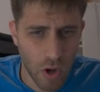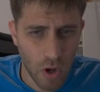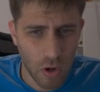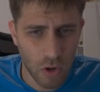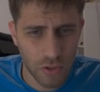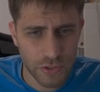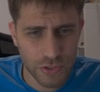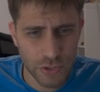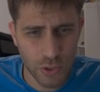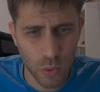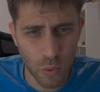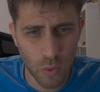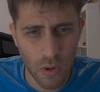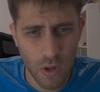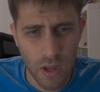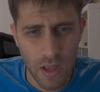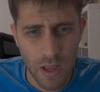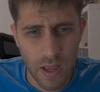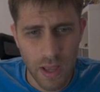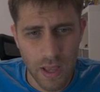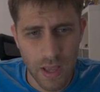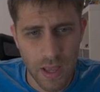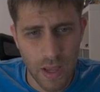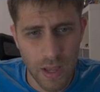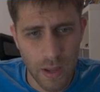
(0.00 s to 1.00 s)
Also,
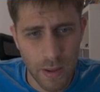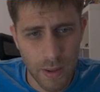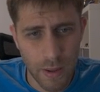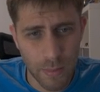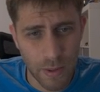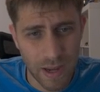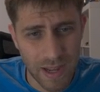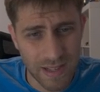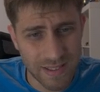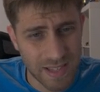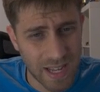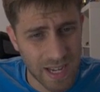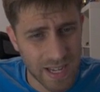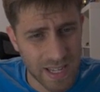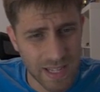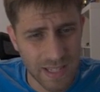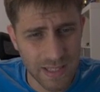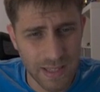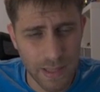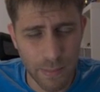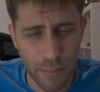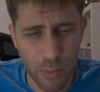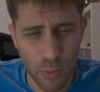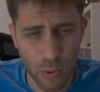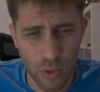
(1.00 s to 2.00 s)
attacking
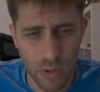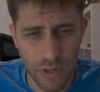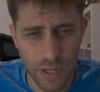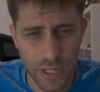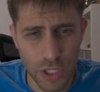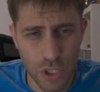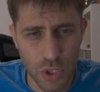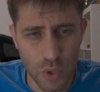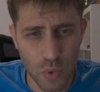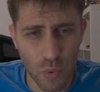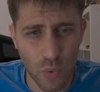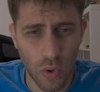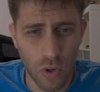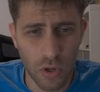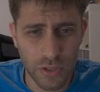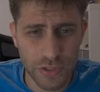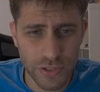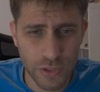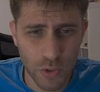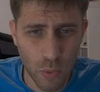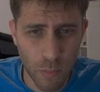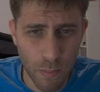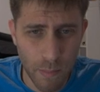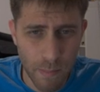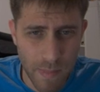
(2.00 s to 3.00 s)
the pawn on h2.
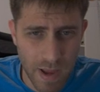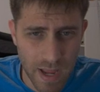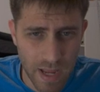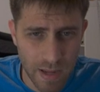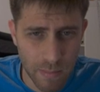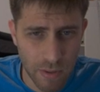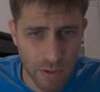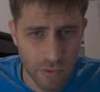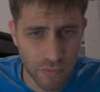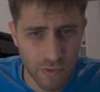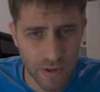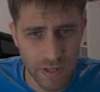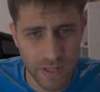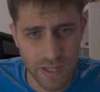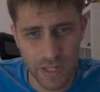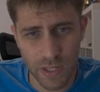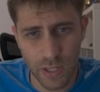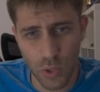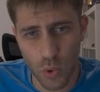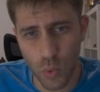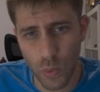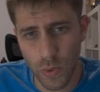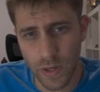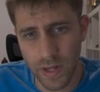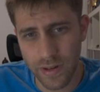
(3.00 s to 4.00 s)
Also, maybe threatening
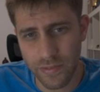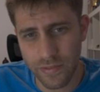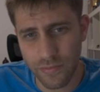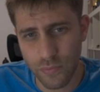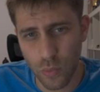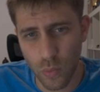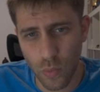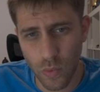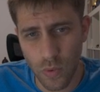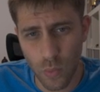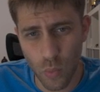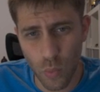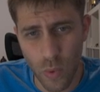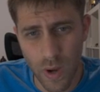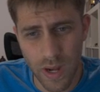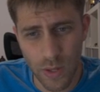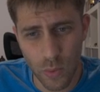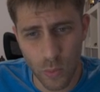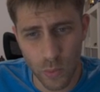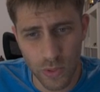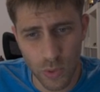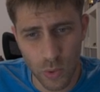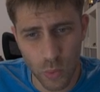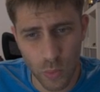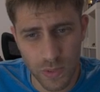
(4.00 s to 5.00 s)
queen f1
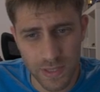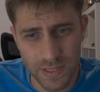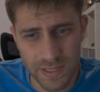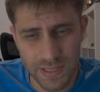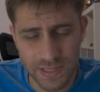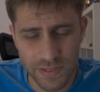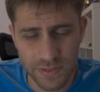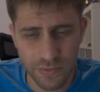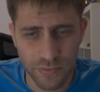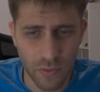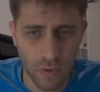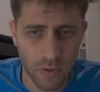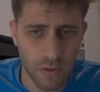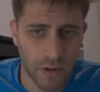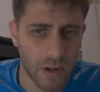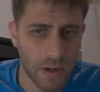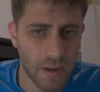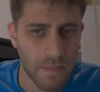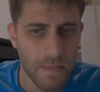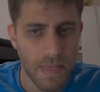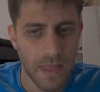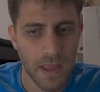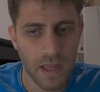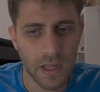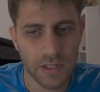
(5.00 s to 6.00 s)
with queen c4.
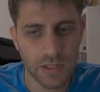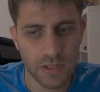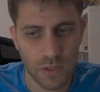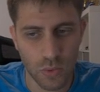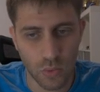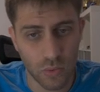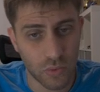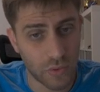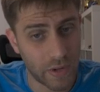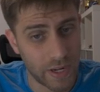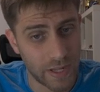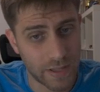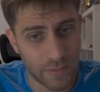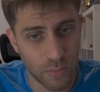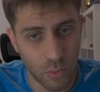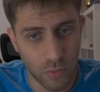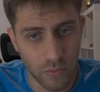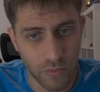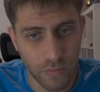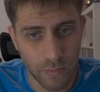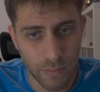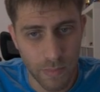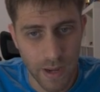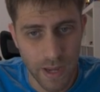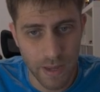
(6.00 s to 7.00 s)
So great
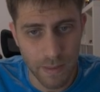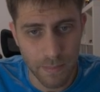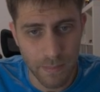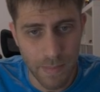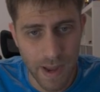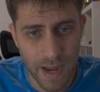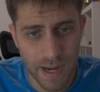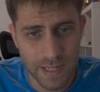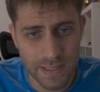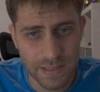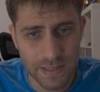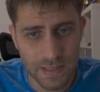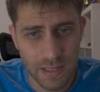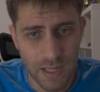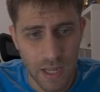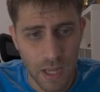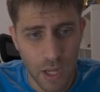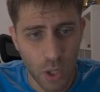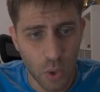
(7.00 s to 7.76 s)
move by Max.